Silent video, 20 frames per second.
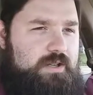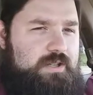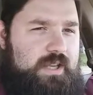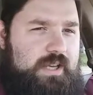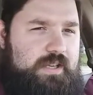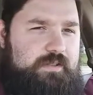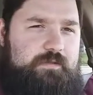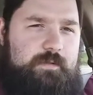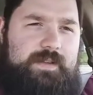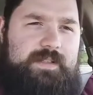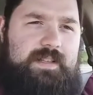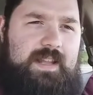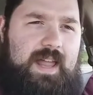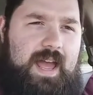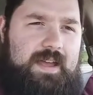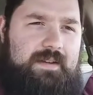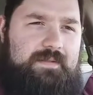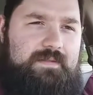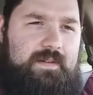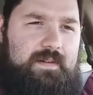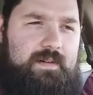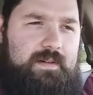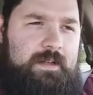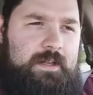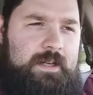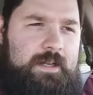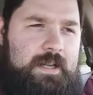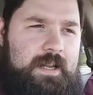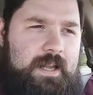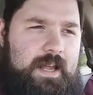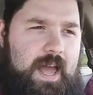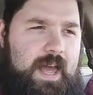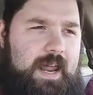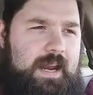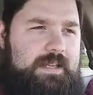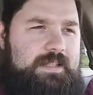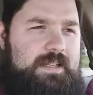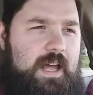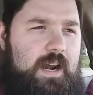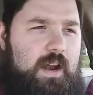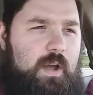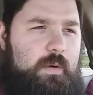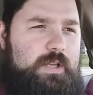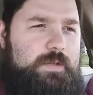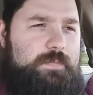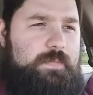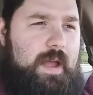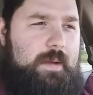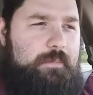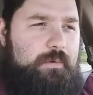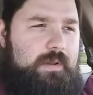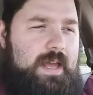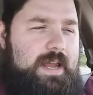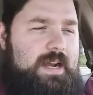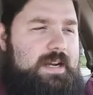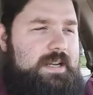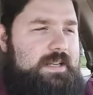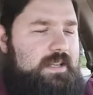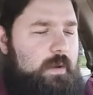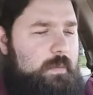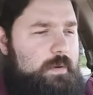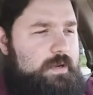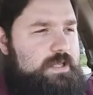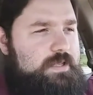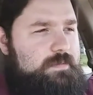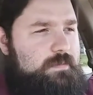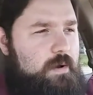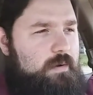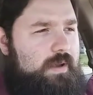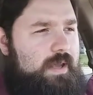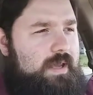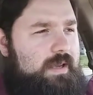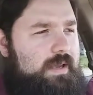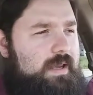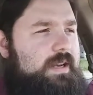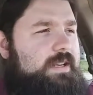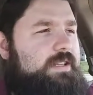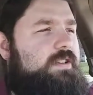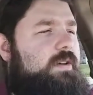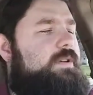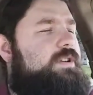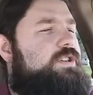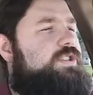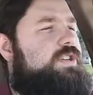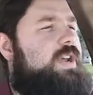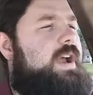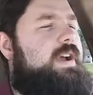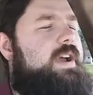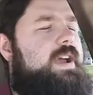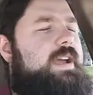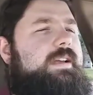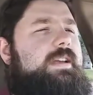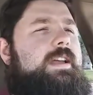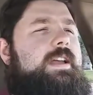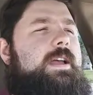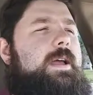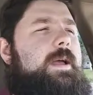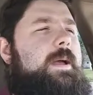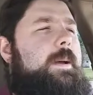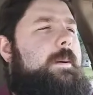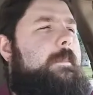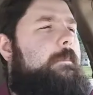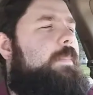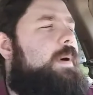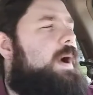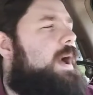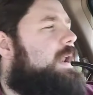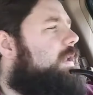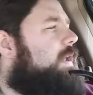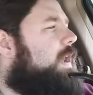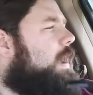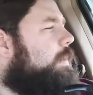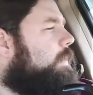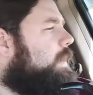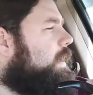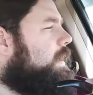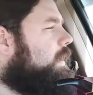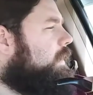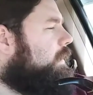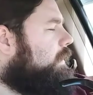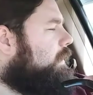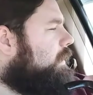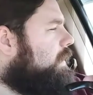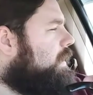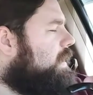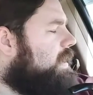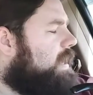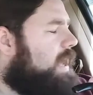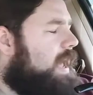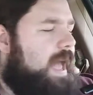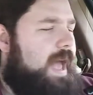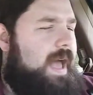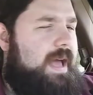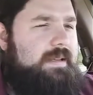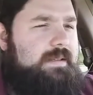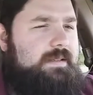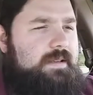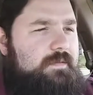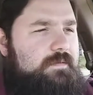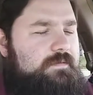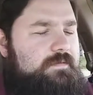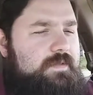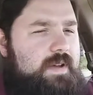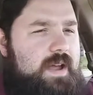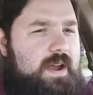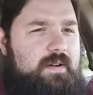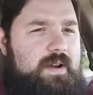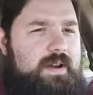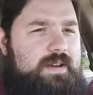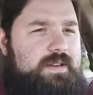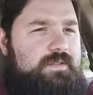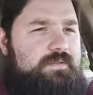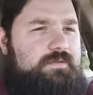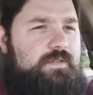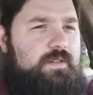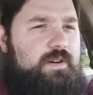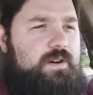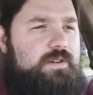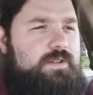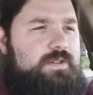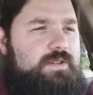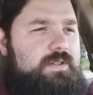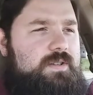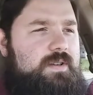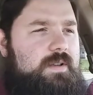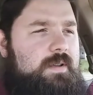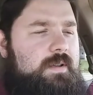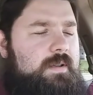things from his life, and it's not always pipe related. He's always smoking and he's always sharing, but I mean, he has a very diverse